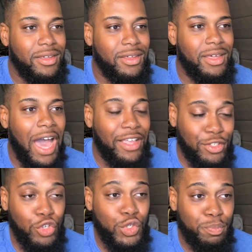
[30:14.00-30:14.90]
I
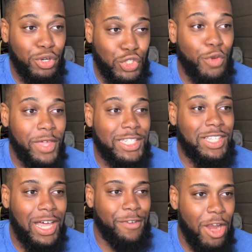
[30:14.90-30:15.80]
do presume they
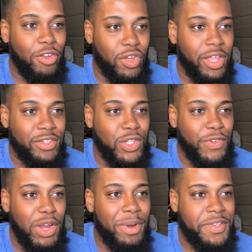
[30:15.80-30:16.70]
still have air in their lungs, so it's
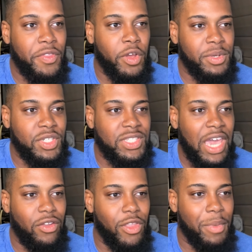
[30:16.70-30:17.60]
very impressive that they're able to just
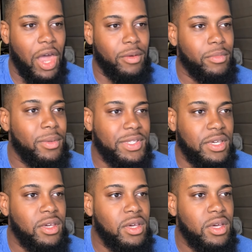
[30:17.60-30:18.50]
stand on the bottom. Let's see.
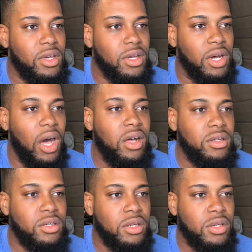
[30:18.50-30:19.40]
Huh?
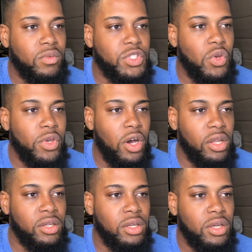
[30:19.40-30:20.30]
What's going on?
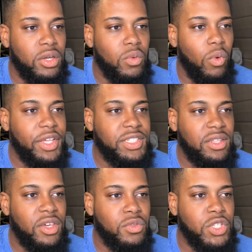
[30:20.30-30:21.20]
Why do you
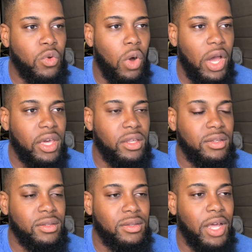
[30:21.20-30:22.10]
suddenly go so quiet?
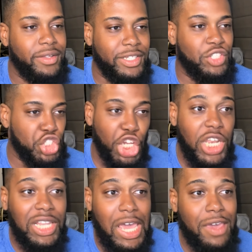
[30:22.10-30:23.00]

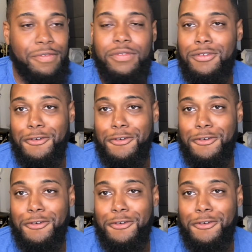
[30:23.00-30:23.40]
Shin, leave!